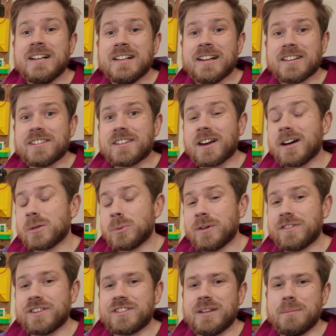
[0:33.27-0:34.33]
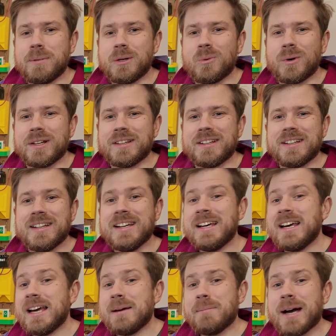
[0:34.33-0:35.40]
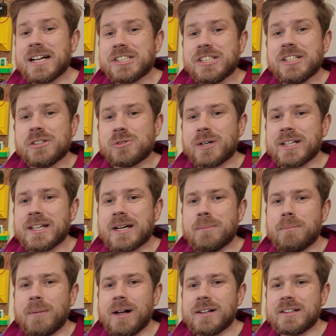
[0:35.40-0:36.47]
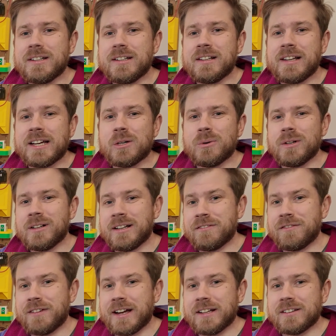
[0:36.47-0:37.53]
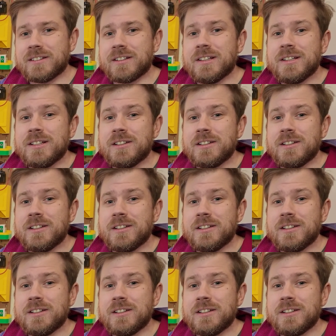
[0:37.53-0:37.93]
Let's start with a simple one. Imagine you're running a multilingual event.